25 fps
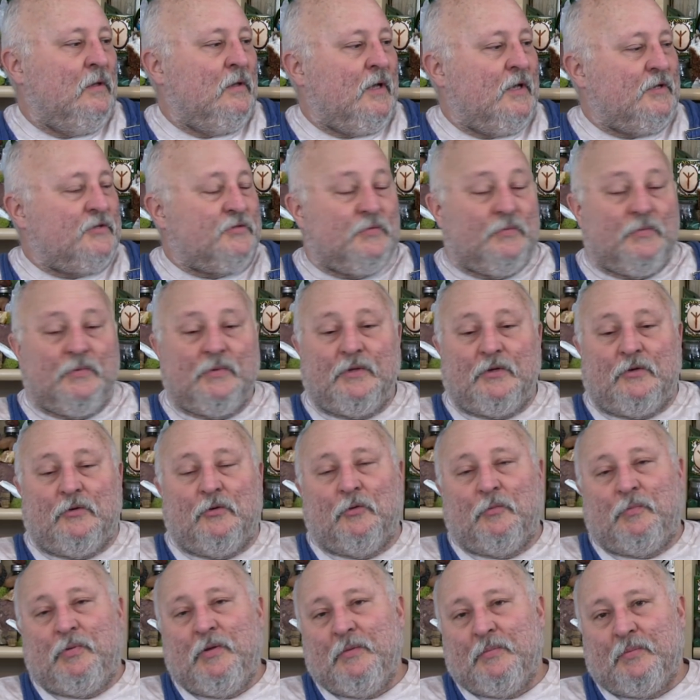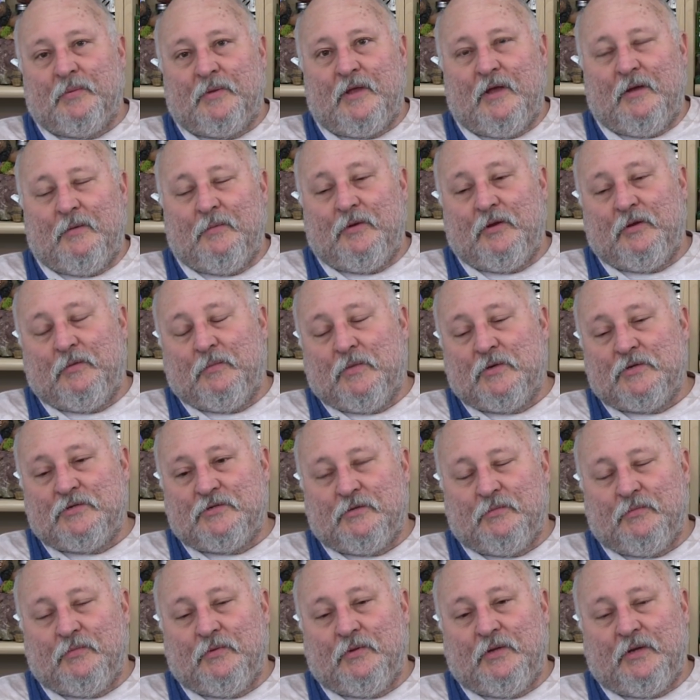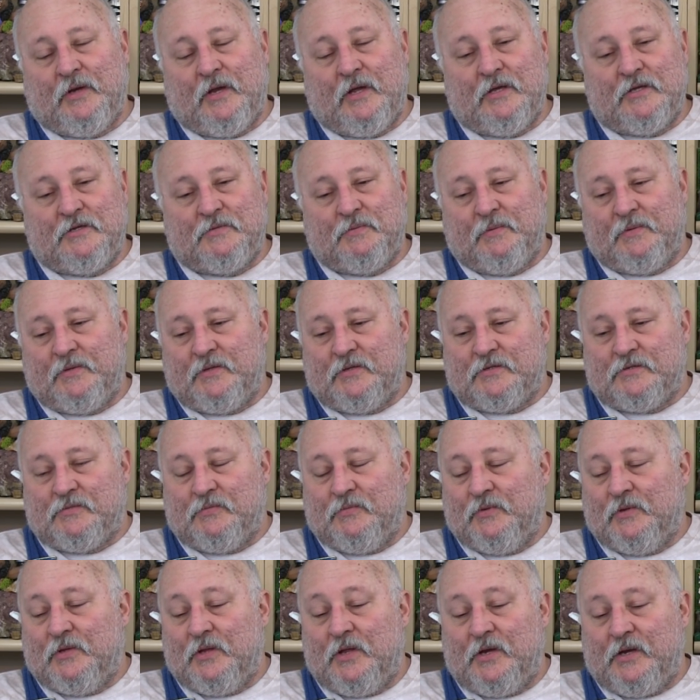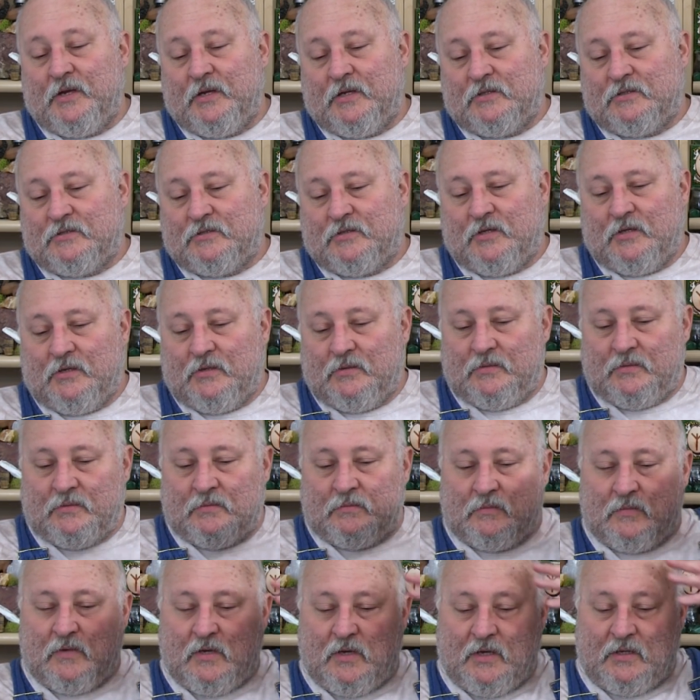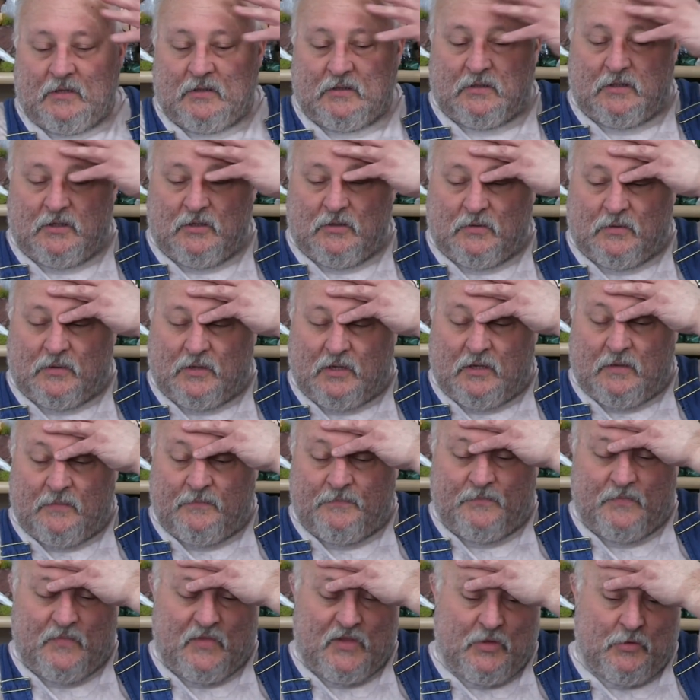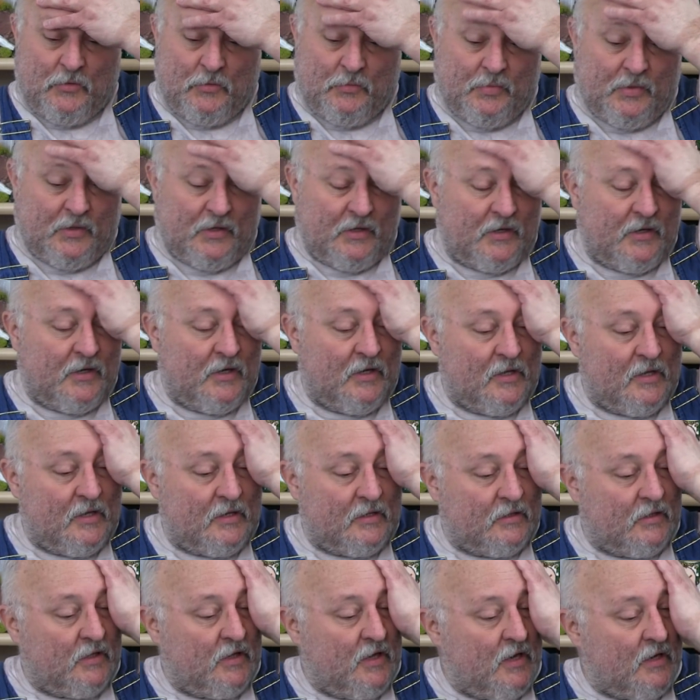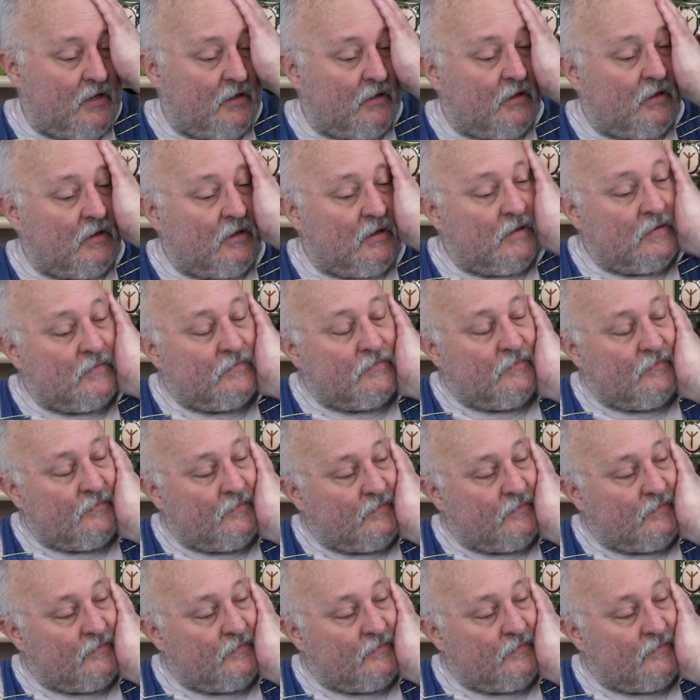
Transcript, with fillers: got some really cool people coming in. Most of them really nice, but there's some real idiots too, and I had to deal with them. They were bugging the hell out of Diana and I.